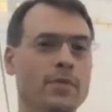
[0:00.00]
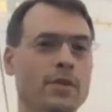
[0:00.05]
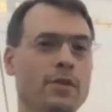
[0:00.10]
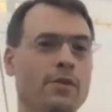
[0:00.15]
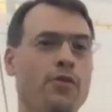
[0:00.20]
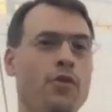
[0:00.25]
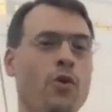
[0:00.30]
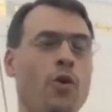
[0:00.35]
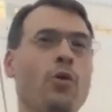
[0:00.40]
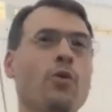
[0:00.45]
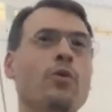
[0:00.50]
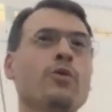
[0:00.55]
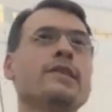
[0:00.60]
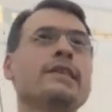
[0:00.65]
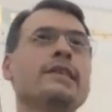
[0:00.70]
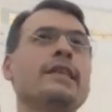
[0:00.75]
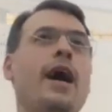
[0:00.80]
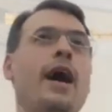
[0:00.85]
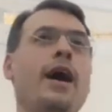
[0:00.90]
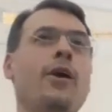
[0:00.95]

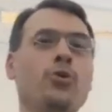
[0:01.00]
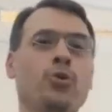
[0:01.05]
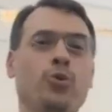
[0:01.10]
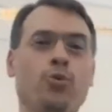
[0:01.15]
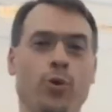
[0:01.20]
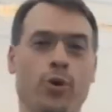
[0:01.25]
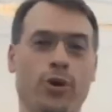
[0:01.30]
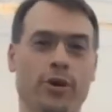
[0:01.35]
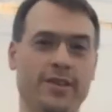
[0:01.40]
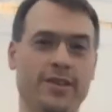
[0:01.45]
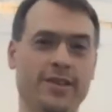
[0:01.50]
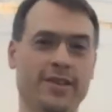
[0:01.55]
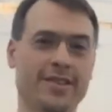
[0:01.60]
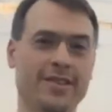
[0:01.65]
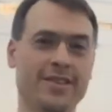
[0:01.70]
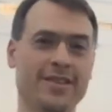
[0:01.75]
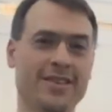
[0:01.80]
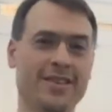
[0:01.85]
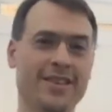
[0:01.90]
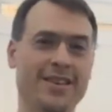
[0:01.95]
focused outwards,
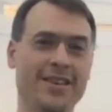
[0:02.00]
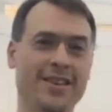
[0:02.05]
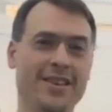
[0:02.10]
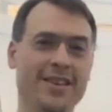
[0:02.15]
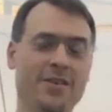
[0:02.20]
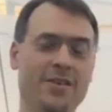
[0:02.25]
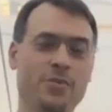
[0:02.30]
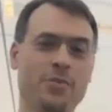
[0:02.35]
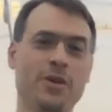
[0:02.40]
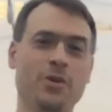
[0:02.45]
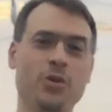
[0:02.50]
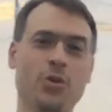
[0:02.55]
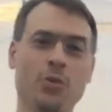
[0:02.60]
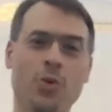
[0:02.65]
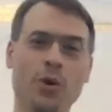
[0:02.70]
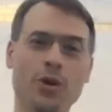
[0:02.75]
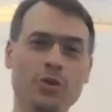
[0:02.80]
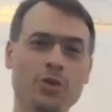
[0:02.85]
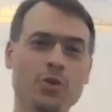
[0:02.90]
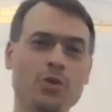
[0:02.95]
when you
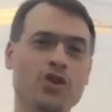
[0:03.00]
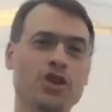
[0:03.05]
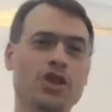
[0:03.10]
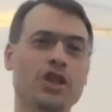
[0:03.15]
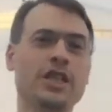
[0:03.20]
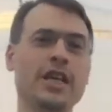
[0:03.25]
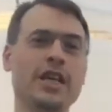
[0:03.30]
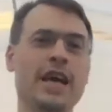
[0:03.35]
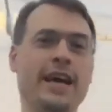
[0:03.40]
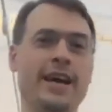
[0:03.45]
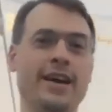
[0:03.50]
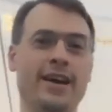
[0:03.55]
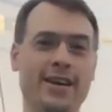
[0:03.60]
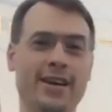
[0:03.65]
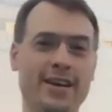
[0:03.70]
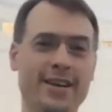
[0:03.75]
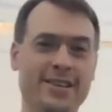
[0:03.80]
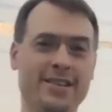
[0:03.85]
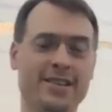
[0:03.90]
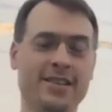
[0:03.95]
want to share
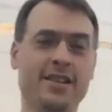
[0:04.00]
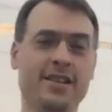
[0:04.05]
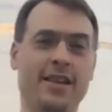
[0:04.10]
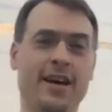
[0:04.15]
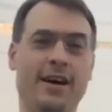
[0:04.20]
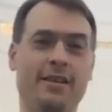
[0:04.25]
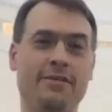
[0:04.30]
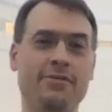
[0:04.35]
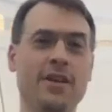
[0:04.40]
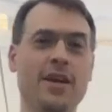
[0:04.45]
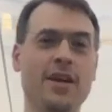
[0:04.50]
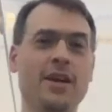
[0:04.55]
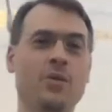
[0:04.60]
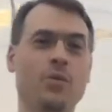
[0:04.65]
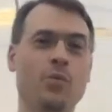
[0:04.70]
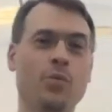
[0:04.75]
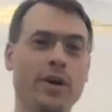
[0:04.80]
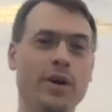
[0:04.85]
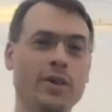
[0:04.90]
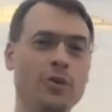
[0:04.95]
the love,
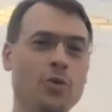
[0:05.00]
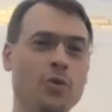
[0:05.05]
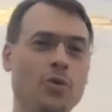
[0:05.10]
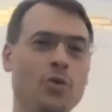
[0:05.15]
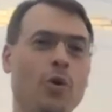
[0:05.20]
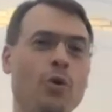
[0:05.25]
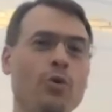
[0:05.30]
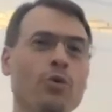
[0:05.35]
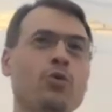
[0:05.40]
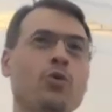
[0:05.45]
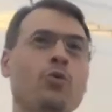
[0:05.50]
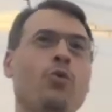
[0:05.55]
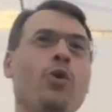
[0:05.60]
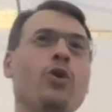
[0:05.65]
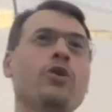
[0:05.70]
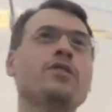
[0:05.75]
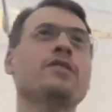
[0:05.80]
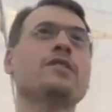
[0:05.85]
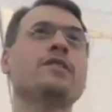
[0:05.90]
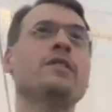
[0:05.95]
when you go
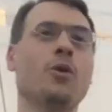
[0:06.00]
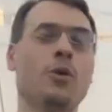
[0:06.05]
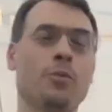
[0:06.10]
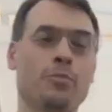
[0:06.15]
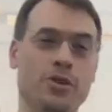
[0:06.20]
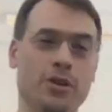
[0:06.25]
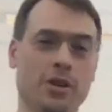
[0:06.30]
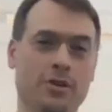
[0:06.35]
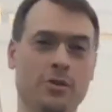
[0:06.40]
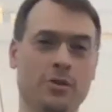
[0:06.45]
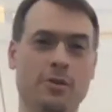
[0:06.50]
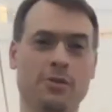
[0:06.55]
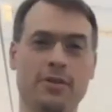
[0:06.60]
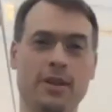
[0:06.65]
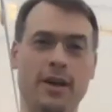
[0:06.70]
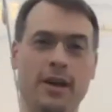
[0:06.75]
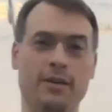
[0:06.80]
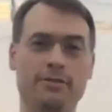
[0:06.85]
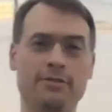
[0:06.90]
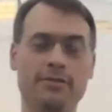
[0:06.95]
towards the object of
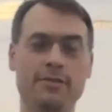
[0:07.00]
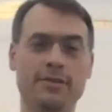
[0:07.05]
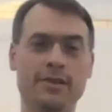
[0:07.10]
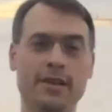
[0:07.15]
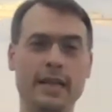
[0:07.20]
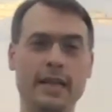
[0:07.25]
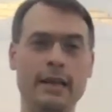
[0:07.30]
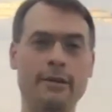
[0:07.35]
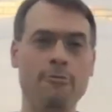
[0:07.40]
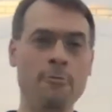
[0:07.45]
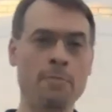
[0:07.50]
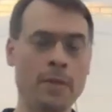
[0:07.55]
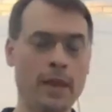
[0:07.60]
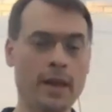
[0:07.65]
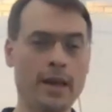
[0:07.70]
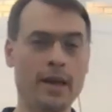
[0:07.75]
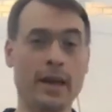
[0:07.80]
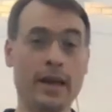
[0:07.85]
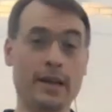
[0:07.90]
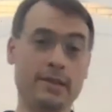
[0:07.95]
love.
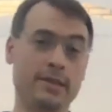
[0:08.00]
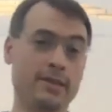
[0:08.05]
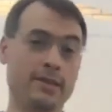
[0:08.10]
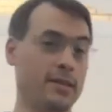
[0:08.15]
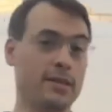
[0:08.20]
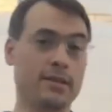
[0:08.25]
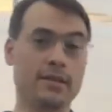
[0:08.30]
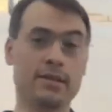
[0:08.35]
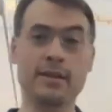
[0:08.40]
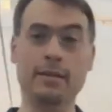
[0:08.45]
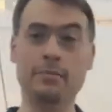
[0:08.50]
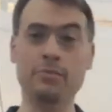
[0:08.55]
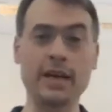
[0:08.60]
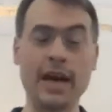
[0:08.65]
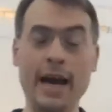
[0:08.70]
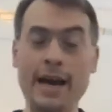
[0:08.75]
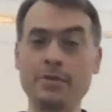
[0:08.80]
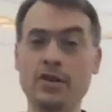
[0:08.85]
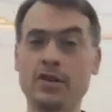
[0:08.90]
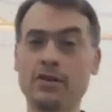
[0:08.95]
And
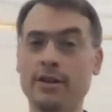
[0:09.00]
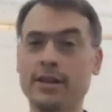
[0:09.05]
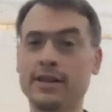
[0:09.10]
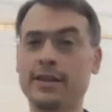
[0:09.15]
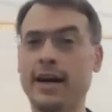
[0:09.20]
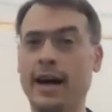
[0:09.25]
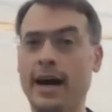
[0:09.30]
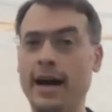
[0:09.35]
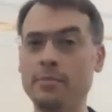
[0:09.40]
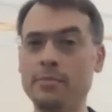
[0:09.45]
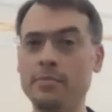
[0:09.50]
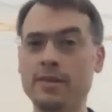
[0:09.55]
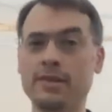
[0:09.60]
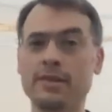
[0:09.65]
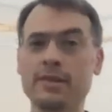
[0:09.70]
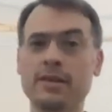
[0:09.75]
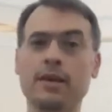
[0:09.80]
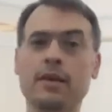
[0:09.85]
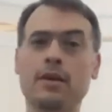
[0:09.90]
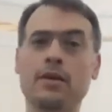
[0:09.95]
sometimes there are times
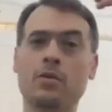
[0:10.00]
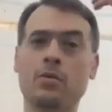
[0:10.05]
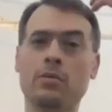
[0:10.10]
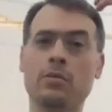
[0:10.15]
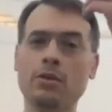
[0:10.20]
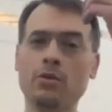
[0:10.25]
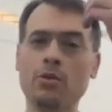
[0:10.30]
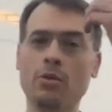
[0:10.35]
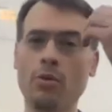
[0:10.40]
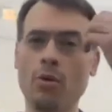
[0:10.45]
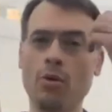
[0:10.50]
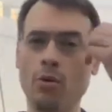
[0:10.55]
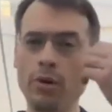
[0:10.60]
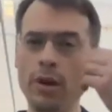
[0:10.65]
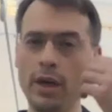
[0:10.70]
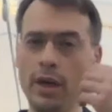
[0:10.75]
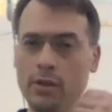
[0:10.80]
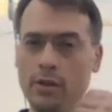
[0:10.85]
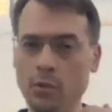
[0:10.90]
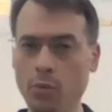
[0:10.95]
when you go
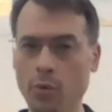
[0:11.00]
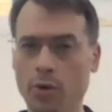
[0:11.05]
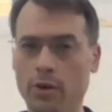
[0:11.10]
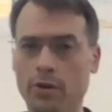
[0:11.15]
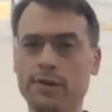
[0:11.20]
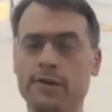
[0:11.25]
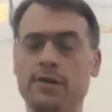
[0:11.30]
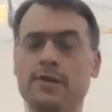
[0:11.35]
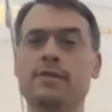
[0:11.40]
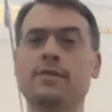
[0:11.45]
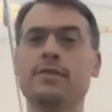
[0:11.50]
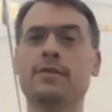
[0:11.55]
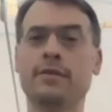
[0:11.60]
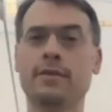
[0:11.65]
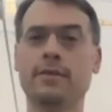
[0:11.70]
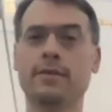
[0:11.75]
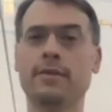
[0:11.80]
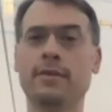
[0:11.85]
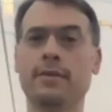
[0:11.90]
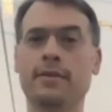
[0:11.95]
inwards
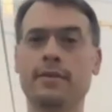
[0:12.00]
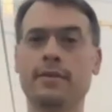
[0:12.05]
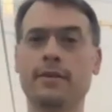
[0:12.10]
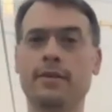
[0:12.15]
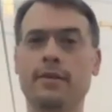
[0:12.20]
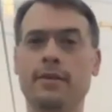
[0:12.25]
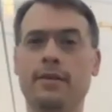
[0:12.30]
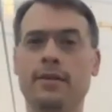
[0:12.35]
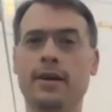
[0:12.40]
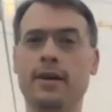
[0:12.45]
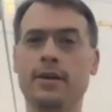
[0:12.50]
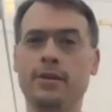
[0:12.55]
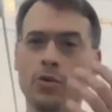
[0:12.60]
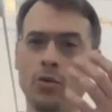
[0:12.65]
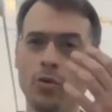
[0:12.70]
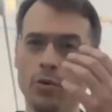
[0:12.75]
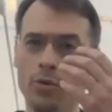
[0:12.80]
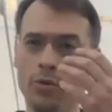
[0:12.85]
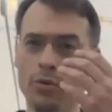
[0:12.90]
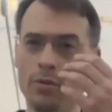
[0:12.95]
and
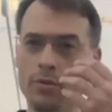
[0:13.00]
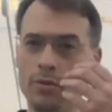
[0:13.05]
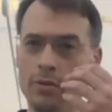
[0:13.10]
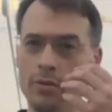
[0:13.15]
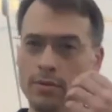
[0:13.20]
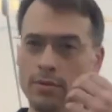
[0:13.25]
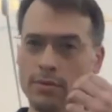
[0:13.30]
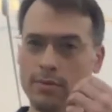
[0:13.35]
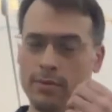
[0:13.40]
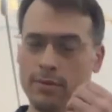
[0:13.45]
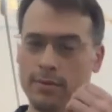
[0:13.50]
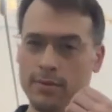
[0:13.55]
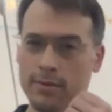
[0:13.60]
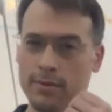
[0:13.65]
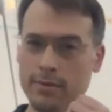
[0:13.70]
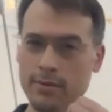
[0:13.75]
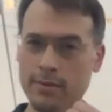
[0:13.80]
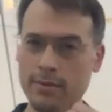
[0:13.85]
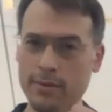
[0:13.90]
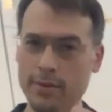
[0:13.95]
you
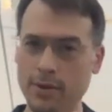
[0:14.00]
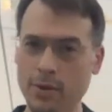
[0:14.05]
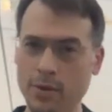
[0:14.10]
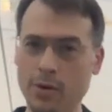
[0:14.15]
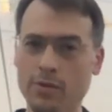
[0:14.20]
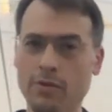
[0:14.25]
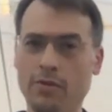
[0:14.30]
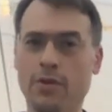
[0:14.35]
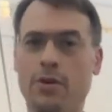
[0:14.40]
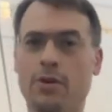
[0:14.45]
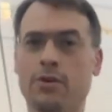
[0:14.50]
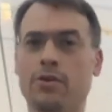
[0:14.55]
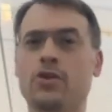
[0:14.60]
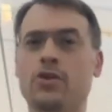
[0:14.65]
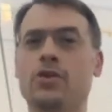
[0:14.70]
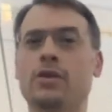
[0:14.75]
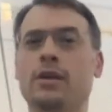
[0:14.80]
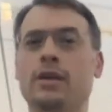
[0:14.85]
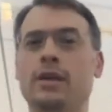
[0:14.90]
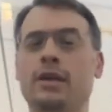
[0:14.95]
converge
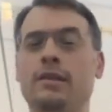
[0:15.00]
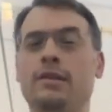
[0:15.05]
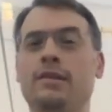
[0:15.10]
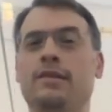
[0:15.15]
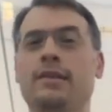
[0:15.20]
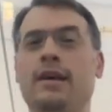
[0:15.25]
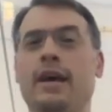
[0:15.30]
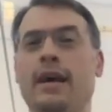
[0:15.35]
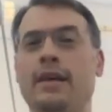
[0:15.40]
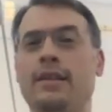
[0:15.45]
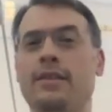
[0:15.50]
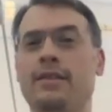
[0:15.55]
inside.